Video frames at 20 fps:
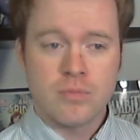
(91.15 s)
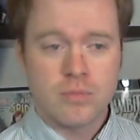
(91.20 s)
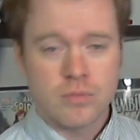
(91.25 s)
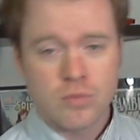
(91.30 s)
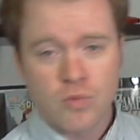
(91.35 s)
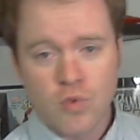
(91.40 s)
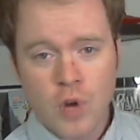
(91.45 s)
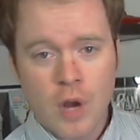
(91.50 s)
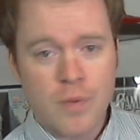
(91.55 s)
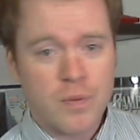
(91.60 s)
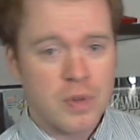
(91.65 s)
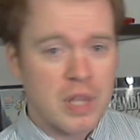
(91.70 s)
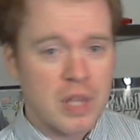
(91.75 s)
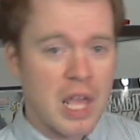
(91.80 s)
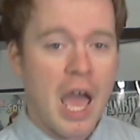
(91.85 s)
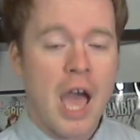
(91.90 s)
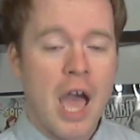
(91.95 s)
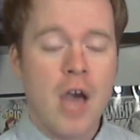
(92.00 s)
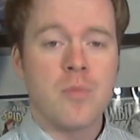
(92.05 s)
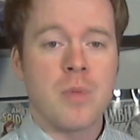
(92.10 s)
roughly
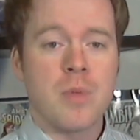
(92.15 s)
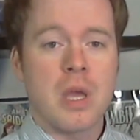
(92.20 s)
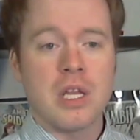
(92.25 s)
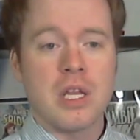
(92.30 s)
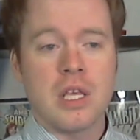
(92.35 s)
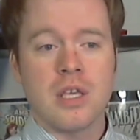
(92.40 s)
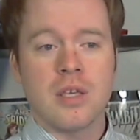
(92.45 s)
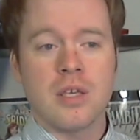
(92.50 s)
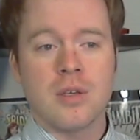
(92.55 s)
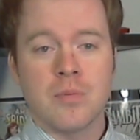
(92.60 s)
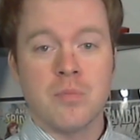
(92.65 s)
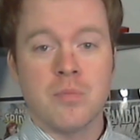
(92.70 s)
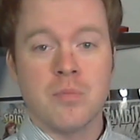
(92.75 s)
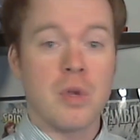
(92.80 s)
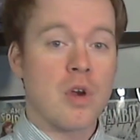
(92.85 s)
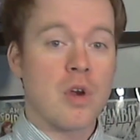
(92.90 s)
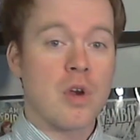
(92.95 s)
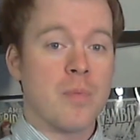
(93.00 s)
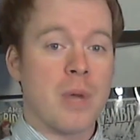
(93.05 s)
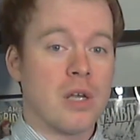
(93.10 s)
how many
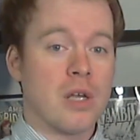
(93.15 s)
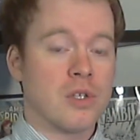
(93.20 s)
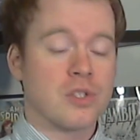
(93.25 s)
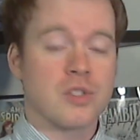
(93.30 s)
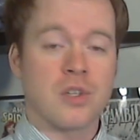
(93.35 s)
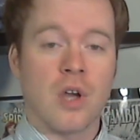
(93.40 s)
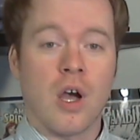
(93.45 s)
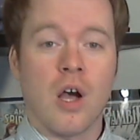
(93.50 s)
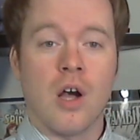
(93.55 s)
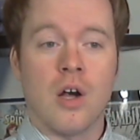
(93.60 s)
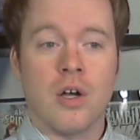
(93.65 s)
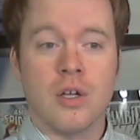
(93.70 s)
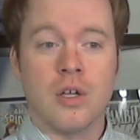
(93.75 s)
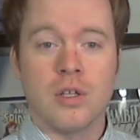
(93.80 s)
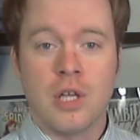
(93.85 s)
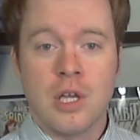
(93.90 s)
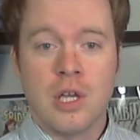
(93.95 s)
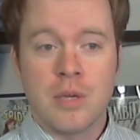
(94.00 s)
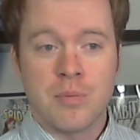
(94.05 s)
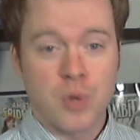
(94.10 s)
Mirabelles tall
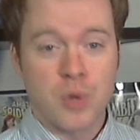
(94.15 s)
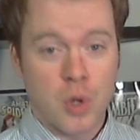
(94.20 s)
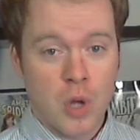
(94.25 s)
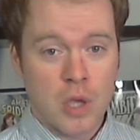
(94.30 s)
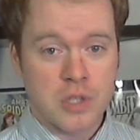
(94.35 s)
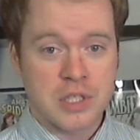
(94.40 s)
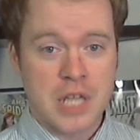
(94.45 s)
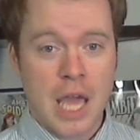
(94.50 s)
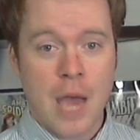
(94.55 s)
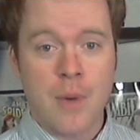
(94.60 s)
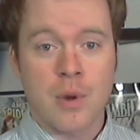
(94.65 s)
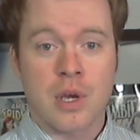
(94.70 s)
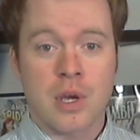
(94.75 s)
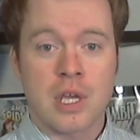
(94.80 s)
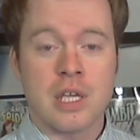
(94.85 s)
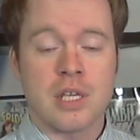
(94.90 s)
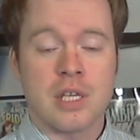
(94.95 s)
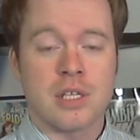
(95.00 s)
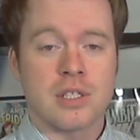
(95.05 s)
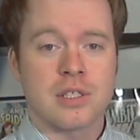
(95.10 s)
Bruno's tower
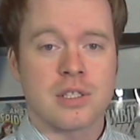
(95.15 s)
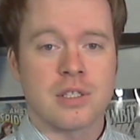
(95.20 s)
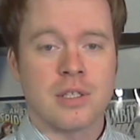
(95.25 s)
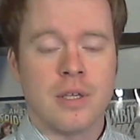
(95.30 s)
is.